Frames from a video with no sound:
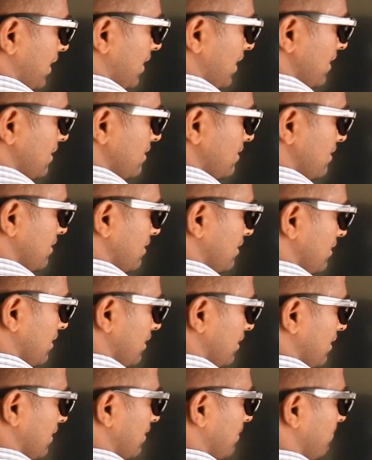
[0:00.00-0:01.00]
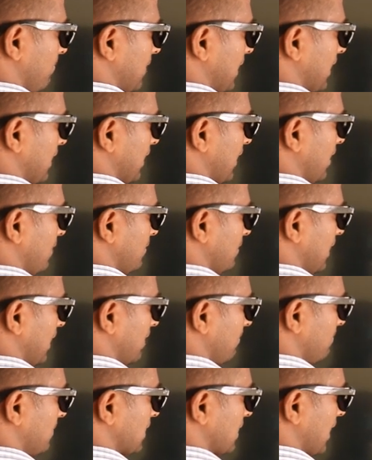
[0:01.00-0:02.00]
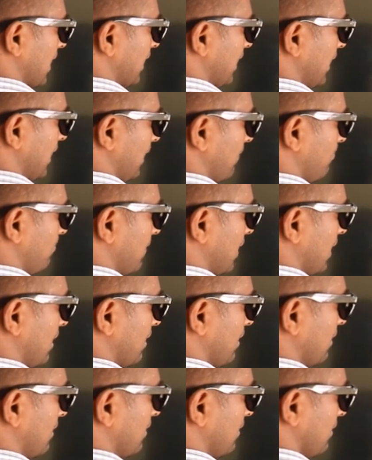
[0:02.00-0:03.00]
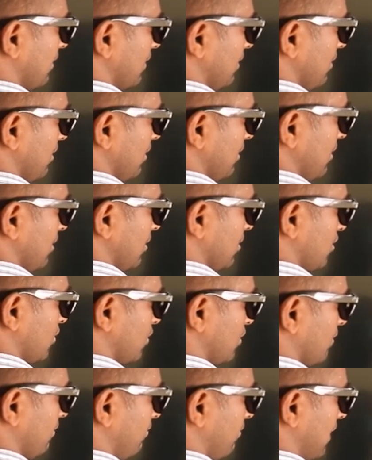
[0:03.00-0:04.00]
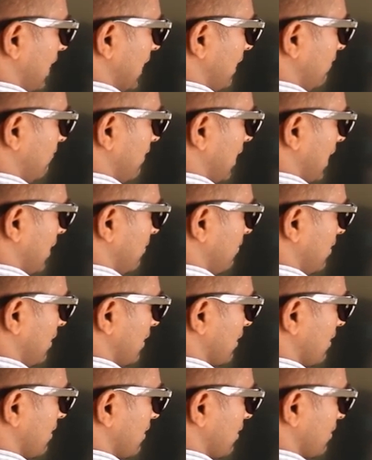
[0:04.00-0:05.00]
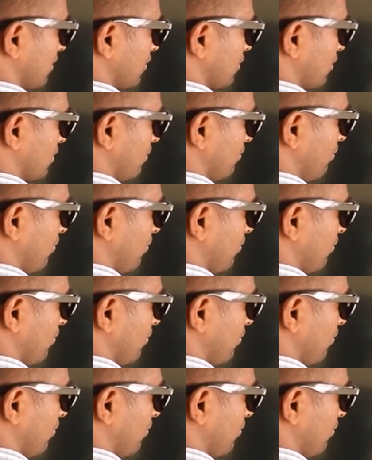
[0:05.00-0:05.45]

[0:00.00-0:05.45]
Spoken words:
this, bring down the beside number, so 5 down, so